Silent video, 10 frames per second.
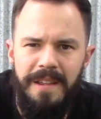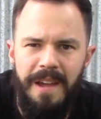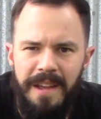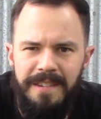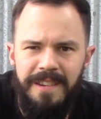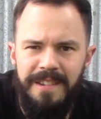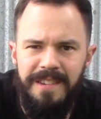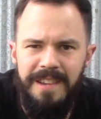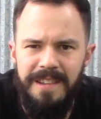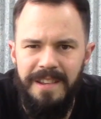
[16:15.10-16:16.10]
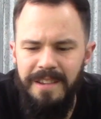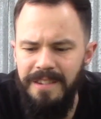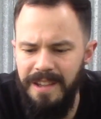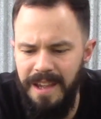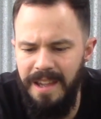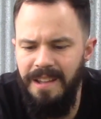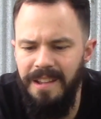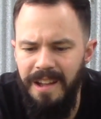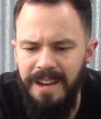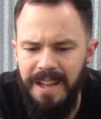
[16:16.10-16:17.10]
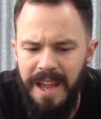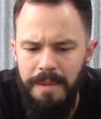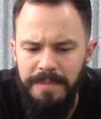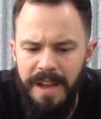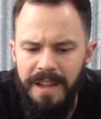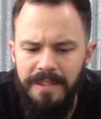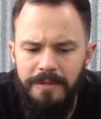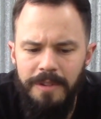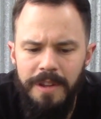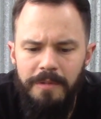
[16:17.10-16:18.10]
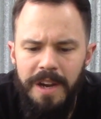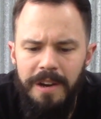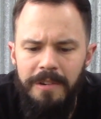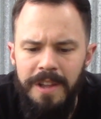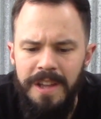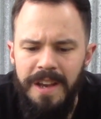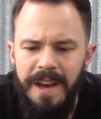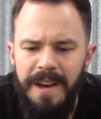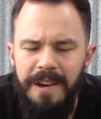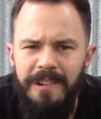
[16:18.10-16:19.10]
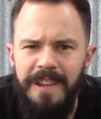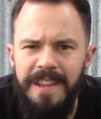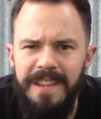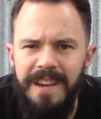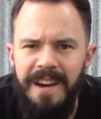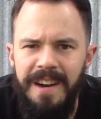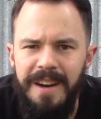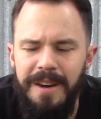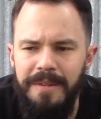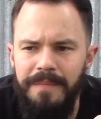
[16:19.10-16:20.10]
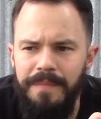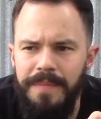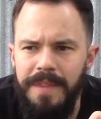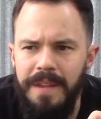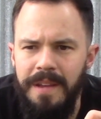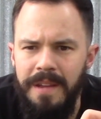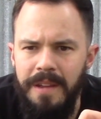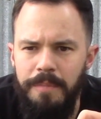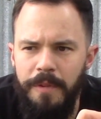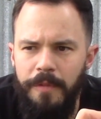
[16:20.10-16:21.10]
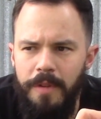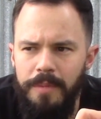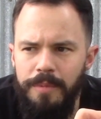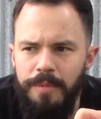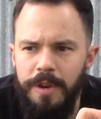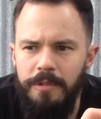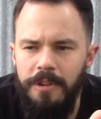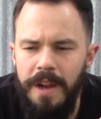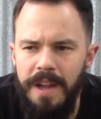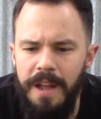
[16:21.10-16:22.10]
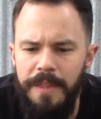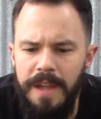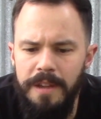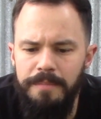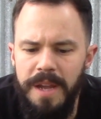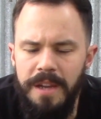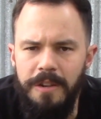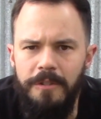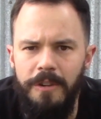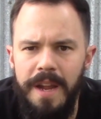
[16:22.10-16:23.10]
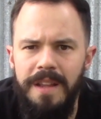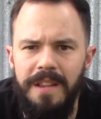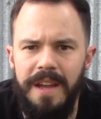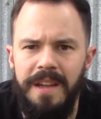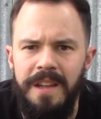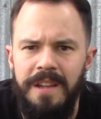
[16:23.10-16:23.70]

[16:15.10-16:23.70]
as you can see, it does a lot of camp tasks really well. It performs pretty great. I think it'd make a great like